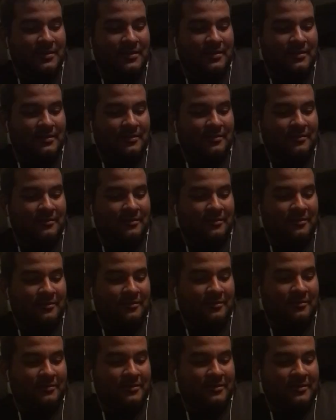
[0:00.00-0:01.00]
don't
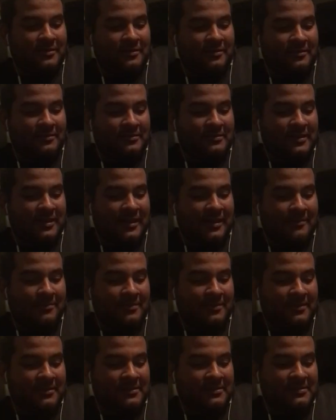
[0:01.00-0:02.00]
know any other
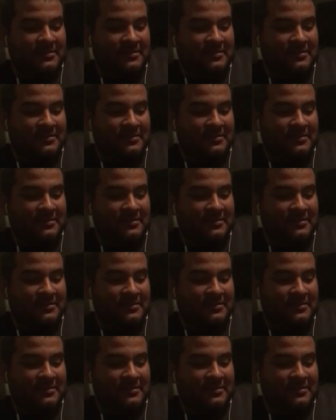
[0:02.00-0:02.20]
topics